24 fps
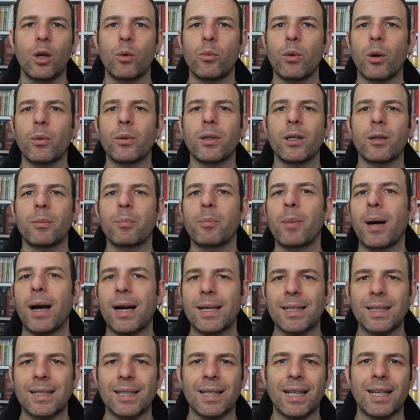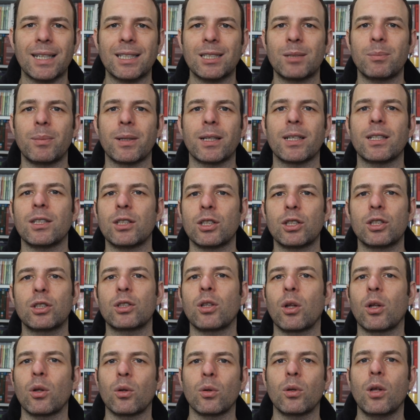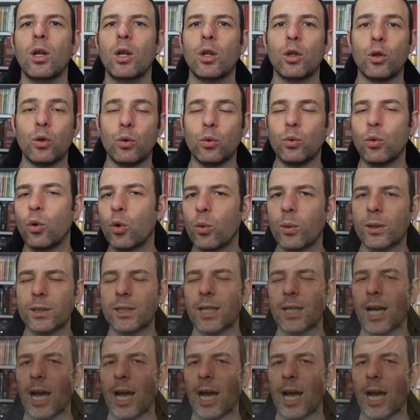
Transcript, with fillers: while they're paralysed but can still know what's